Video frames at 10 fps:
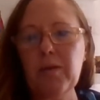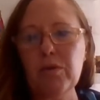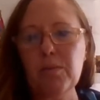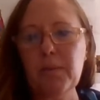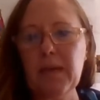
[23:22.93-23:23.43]

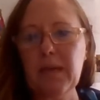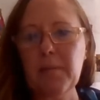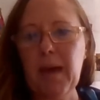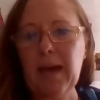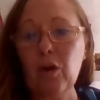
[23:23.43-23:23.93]

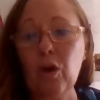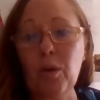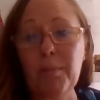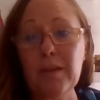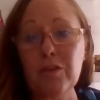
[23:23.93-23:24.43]

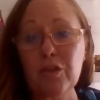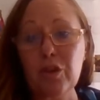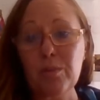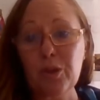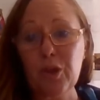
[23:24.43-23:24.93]

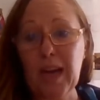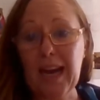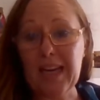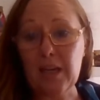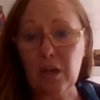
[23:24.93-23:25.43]

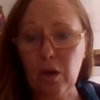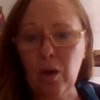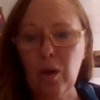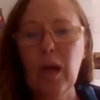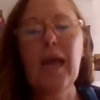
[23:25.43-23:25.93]

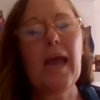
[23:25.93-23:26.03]
thebarefootmedium@hotmail.com.au,